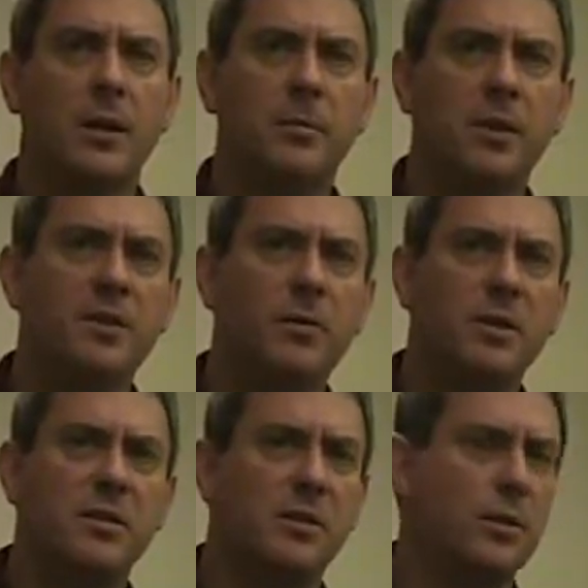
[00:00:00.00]
These
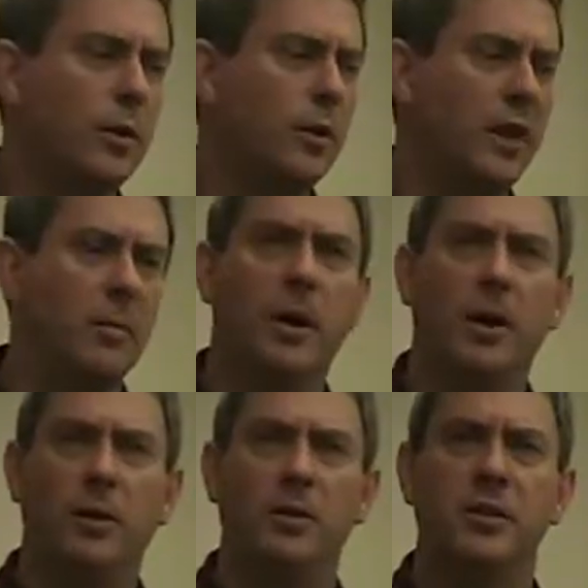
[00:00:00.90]
questions are not only in
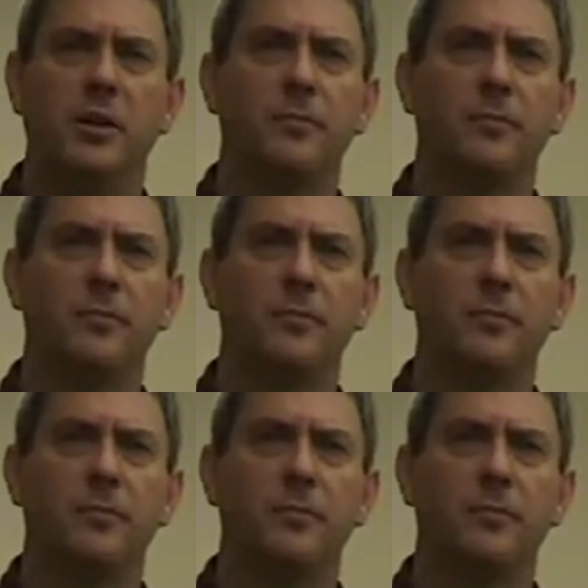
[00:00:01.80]
biology,